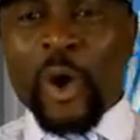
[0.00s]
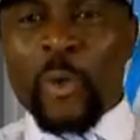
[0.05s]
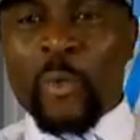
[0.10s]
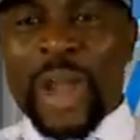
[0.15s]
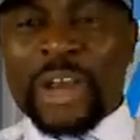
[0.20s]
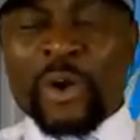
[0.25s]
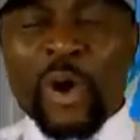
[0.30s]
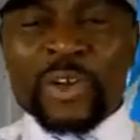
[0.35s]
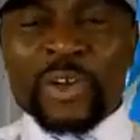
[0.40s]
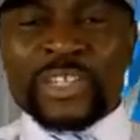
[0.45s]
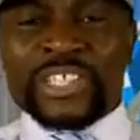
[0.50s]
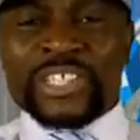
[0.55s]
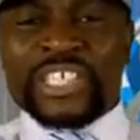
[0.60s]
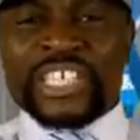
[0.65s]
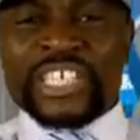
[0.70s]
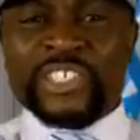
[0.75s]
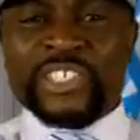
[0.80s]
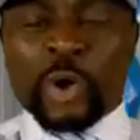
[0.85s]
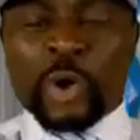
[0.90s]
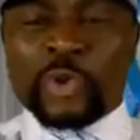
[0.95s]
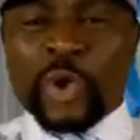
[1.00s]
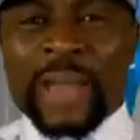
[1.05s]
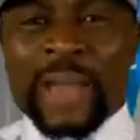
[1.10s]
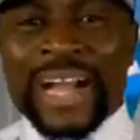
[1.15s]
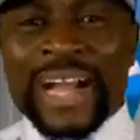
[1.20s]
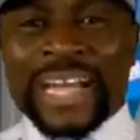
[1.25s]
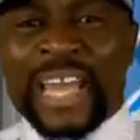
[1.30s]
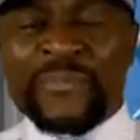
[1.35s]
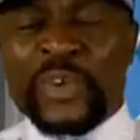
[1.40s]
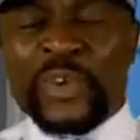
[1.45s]
Not wait until Dr.
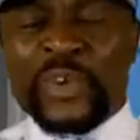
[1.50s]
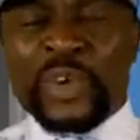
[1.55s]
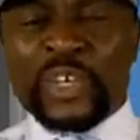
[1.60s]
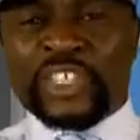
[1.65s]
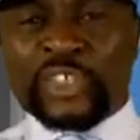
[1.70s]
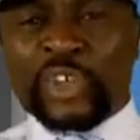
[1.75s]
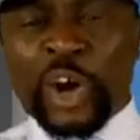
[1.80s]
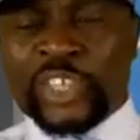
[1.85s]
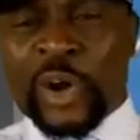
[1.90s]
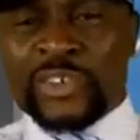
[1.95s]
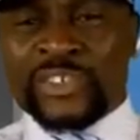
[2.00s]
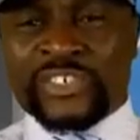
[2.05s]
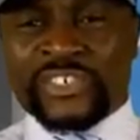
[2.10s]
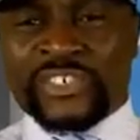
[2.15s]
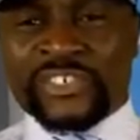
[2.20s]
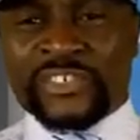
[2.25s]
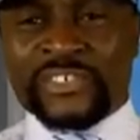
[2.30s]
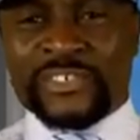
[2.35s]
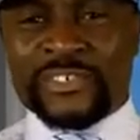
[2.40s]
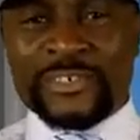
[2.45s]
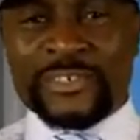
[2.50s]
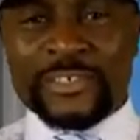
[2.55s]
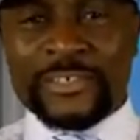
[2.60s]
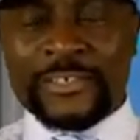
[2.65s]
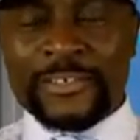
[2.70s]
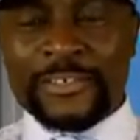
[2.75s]
Eba give you instructions.